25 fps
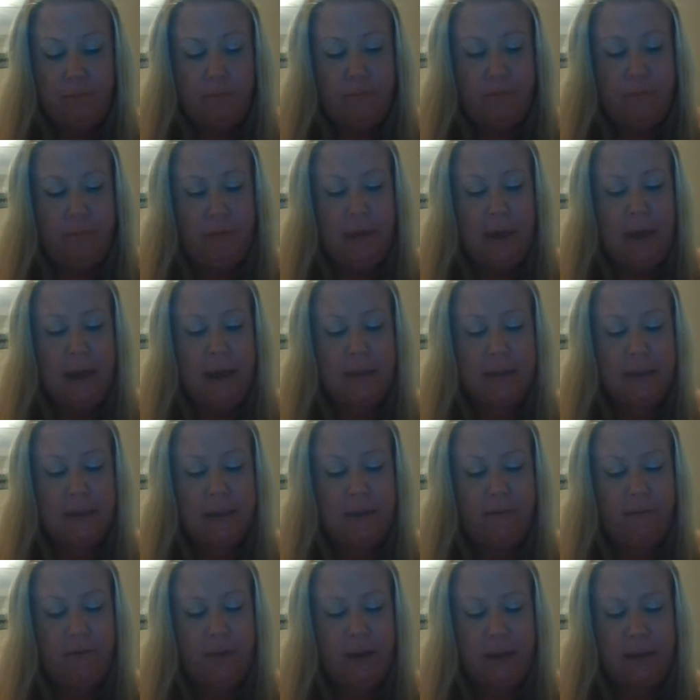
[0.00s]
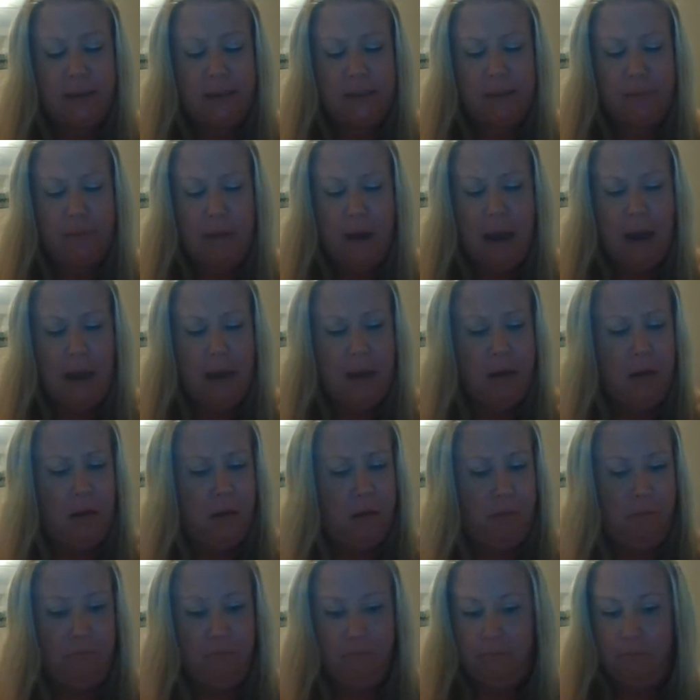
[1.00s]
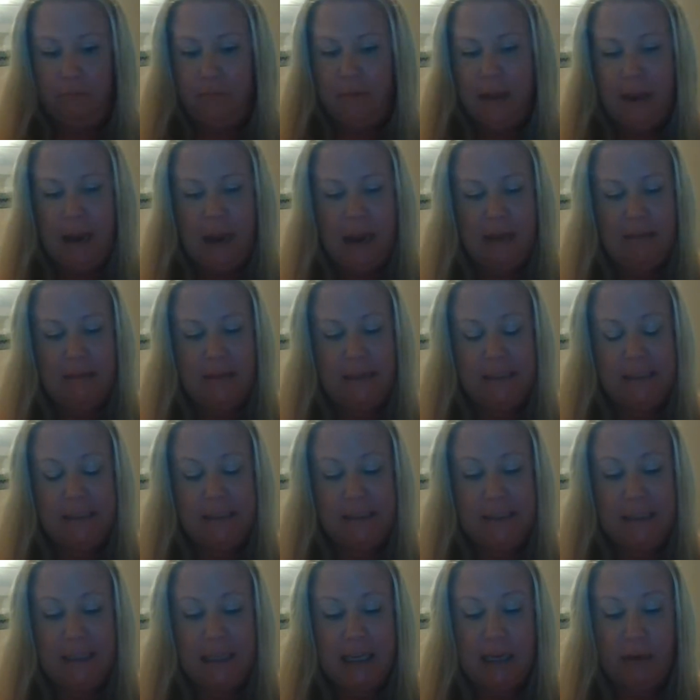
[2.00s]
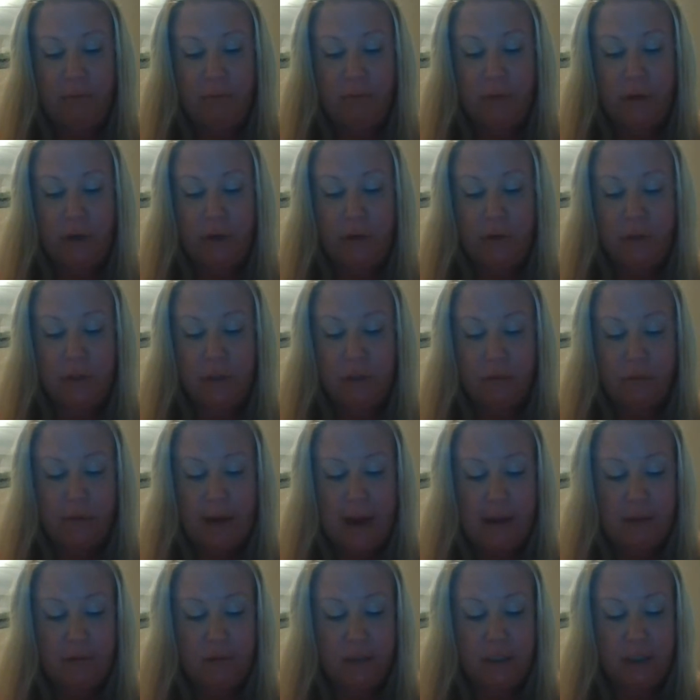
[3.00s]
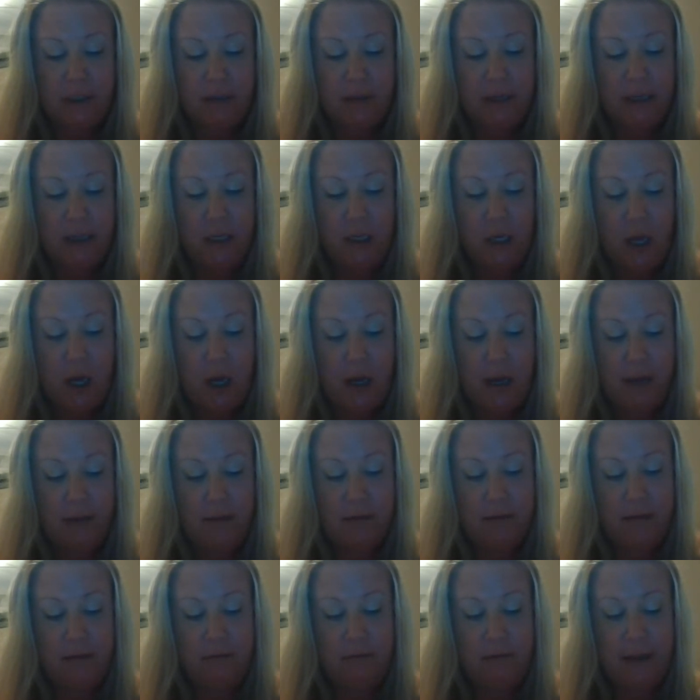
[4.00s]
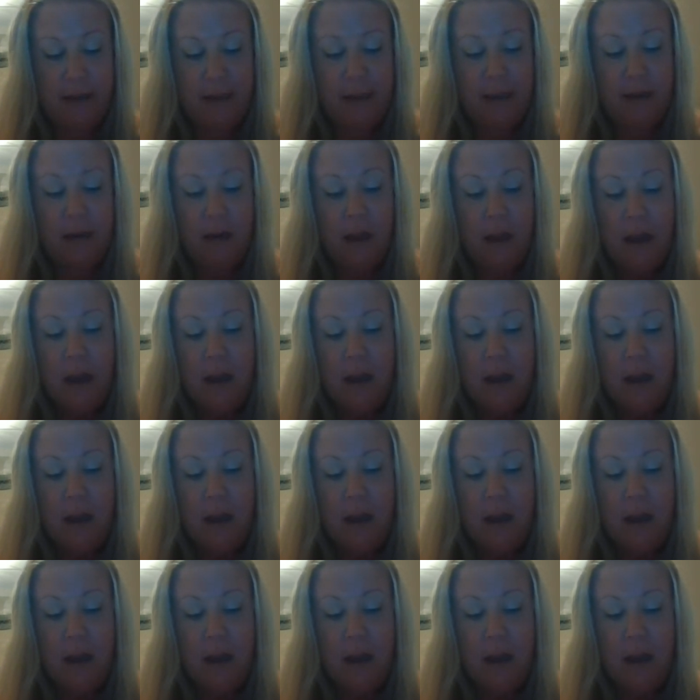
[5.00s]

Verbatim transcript: beatific smile and the steam rose around her and caught the light